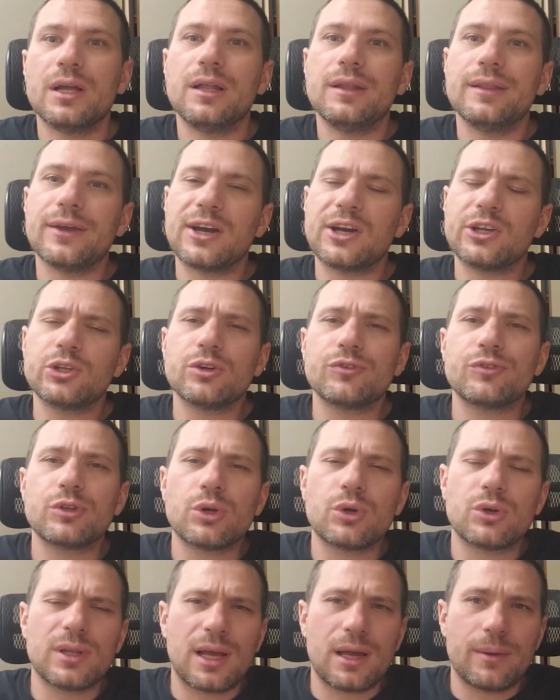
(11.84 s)
Now I don't know if you
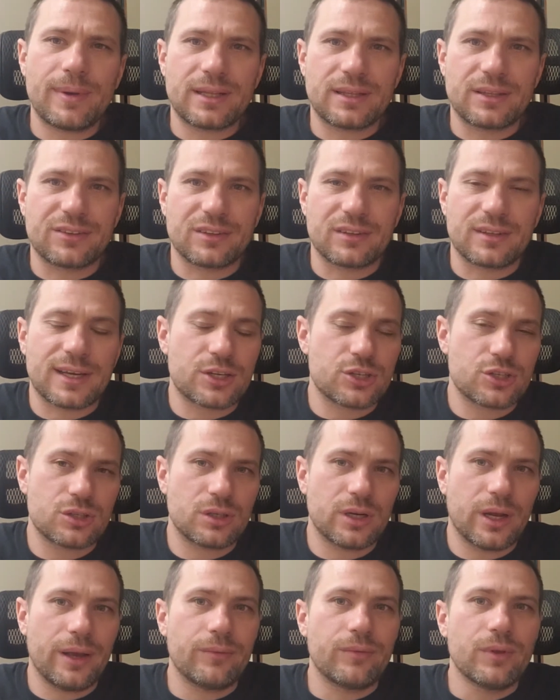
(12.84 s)
know a lot about this election
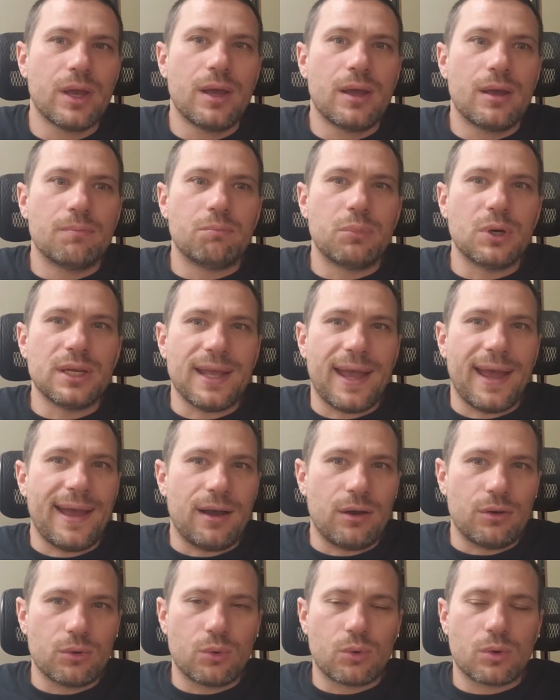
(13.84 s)
or not, but
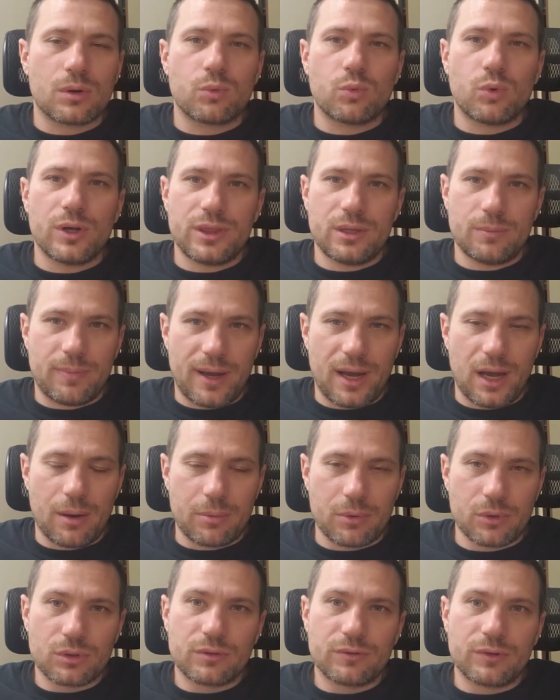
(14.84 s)
Al Gore won the
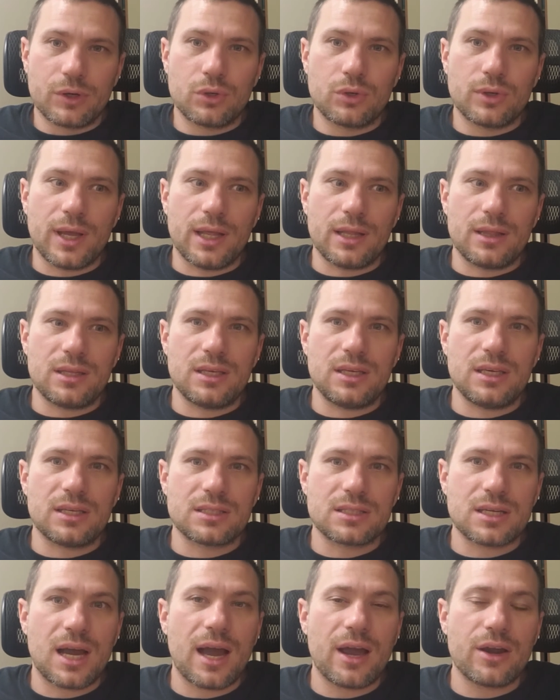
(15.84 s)
popular vote, and the
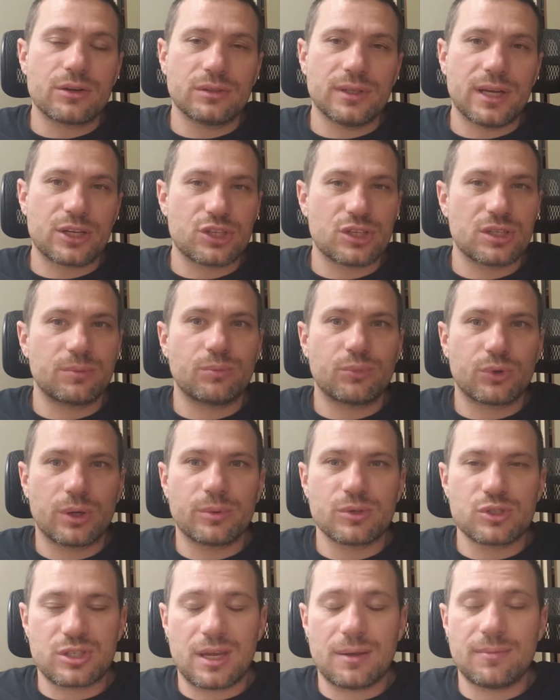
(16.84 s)
entire election pretty
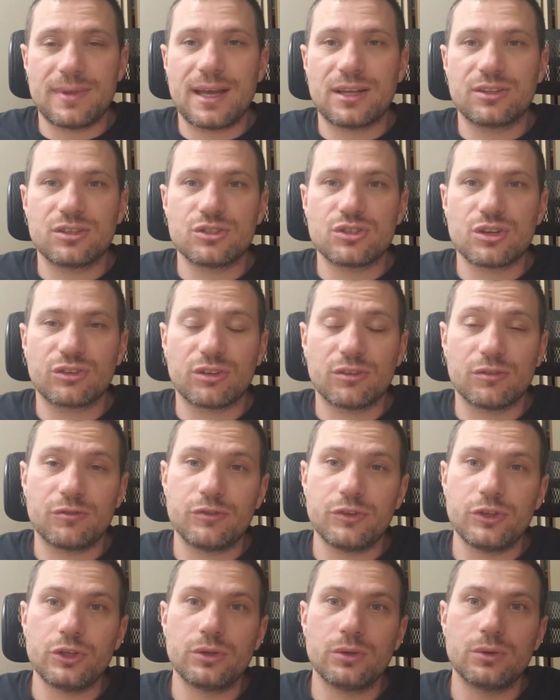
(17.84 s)
much came down to just a
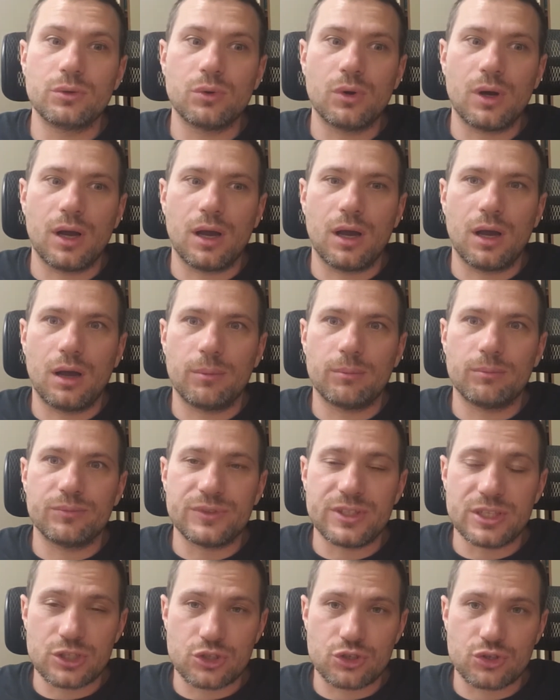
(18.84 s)
few
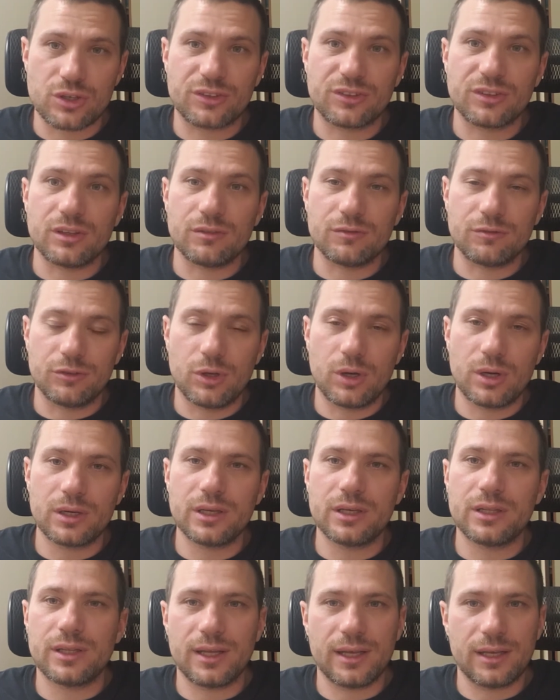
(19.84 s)
districts in
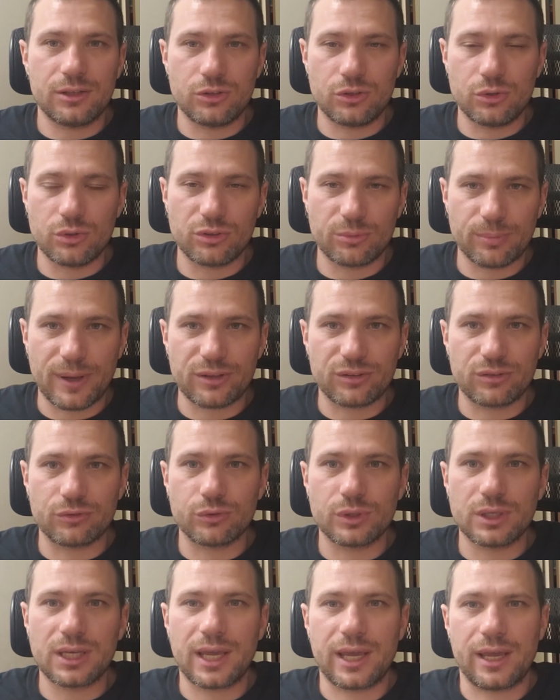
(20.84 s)
Florida, and they had to do this massive
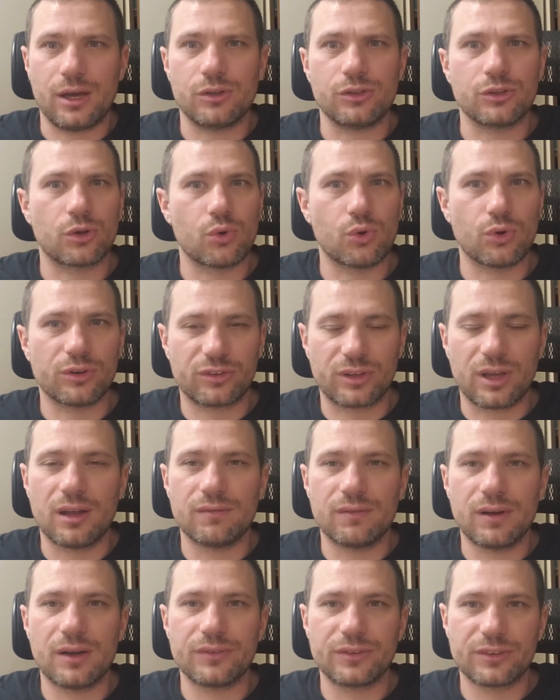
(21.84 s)
recount, and the courts got
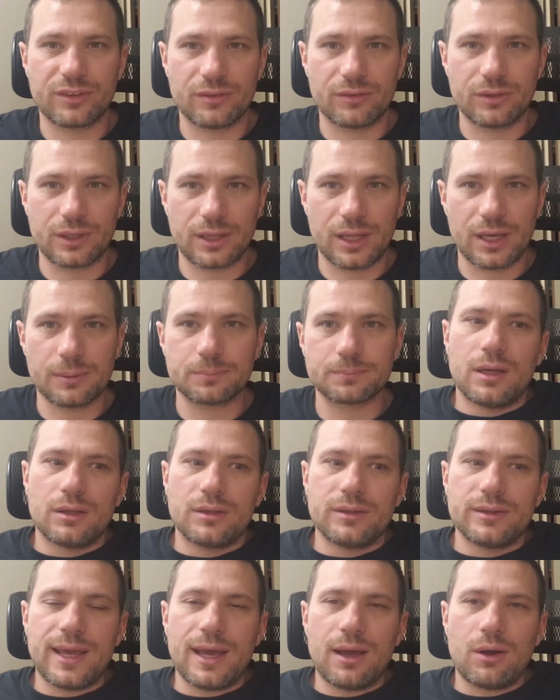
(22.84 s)
involved and stuff like that.
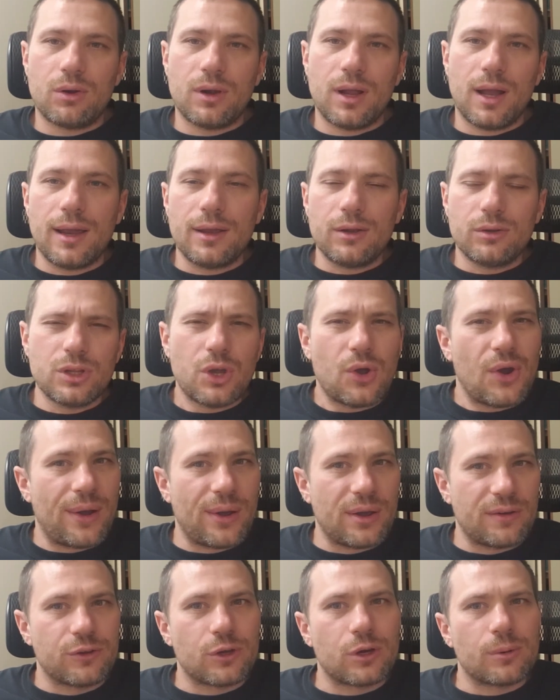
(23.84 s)
Now I don't know how
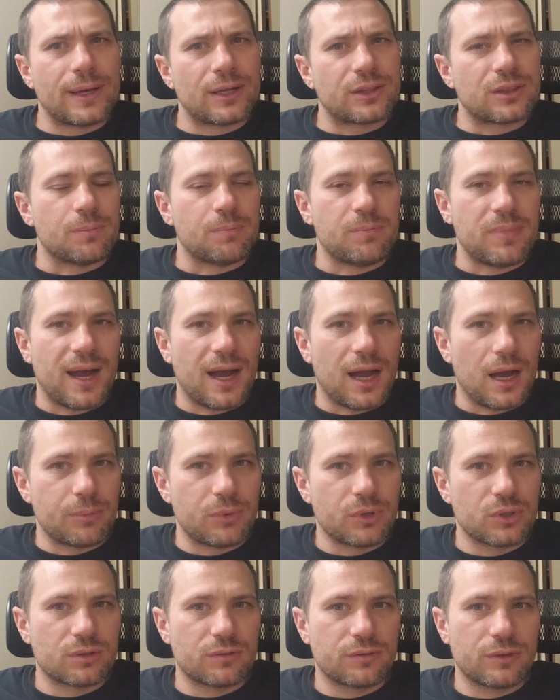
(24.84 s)
I feel about the
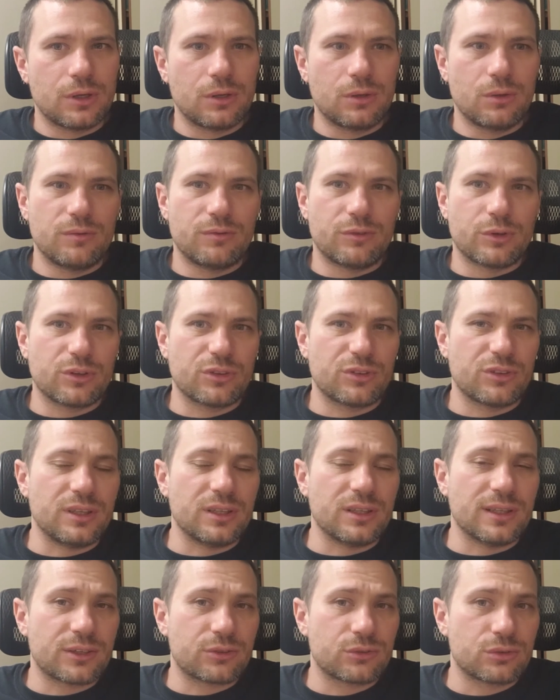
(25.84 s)
popular vote versus the
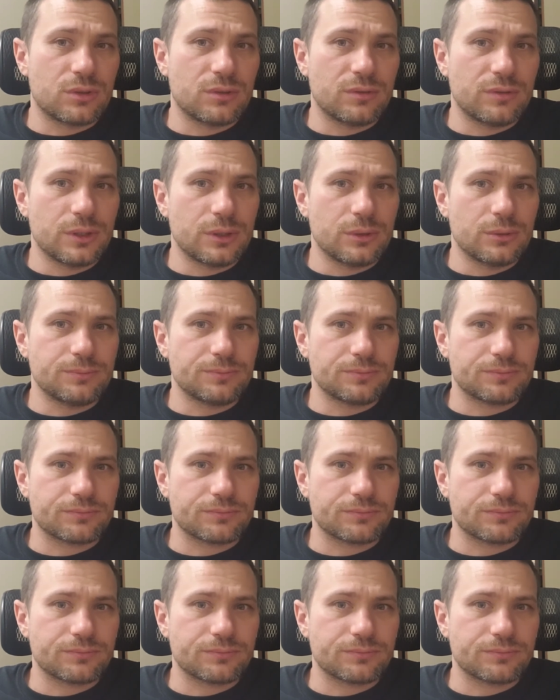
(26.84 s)
electoral vote